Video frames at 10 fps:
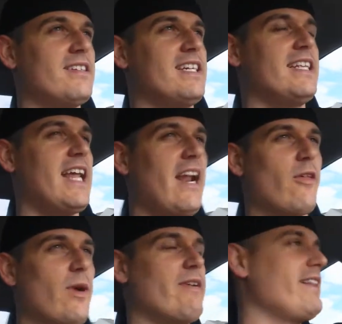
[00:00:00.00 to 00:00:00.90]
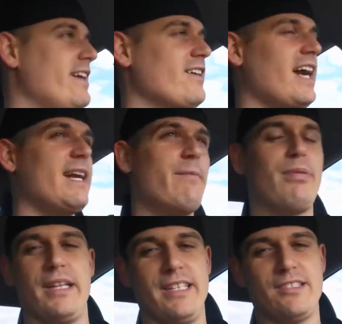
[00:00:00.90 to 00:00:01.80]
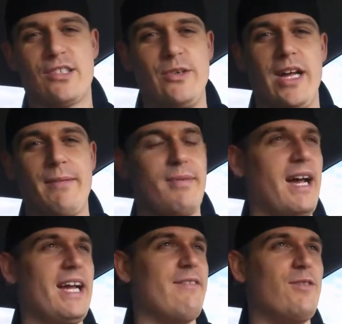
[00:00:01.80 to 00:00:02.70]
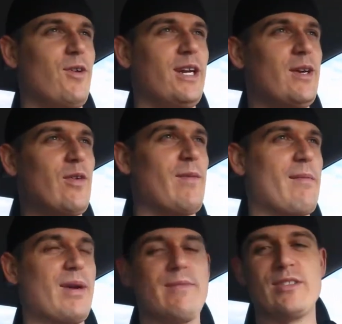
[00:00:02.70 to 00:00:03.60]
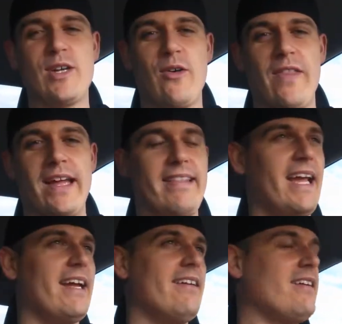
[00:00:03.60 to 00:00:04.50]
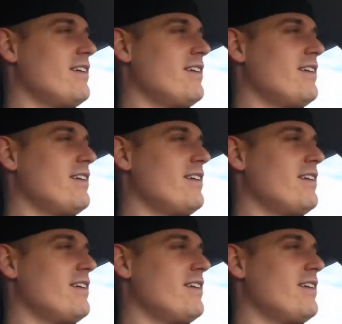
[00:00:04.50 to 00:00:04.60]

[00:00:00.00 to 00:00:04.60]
Let's get that out of the way right there. I completely screwed up. I have no idea where my brain was going that day.